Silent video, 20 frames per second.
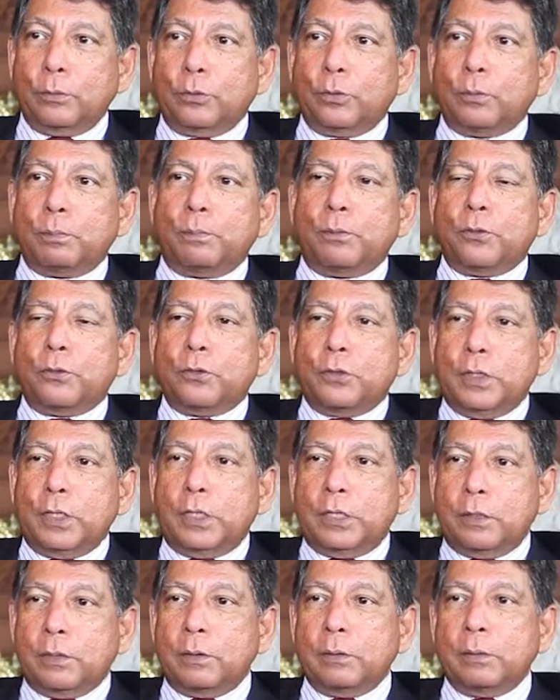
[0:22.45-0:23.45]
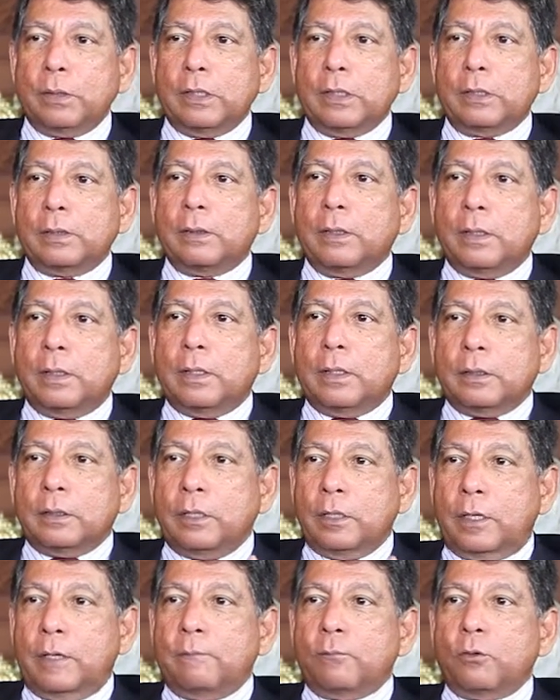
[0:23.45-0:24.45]
to proceed in
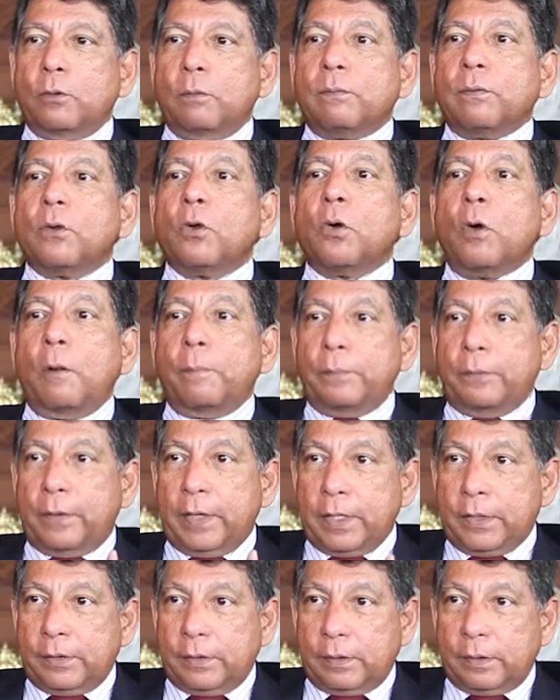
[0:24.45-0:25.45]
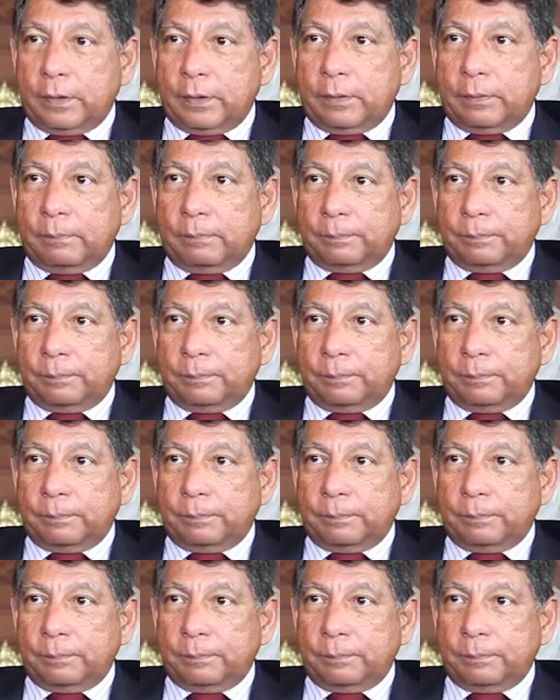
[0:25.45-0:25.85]
terms of cooperation.